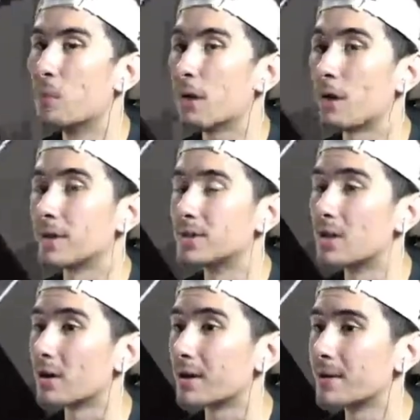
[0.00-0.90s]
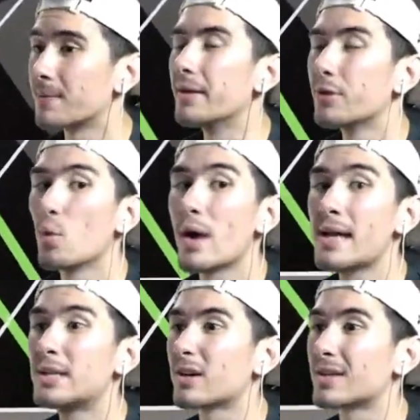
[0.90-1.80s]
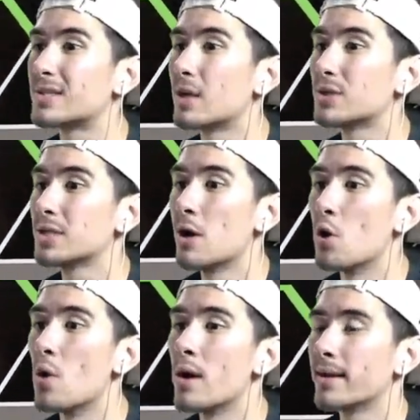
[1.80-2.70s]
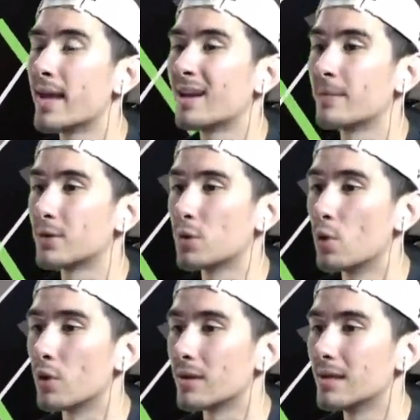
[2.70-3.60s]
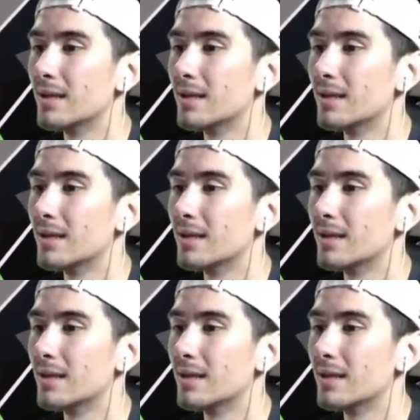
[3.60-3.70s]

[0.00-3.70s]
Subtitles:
we're guarding Dirk. Either way, Dirk is so slow getting up the court.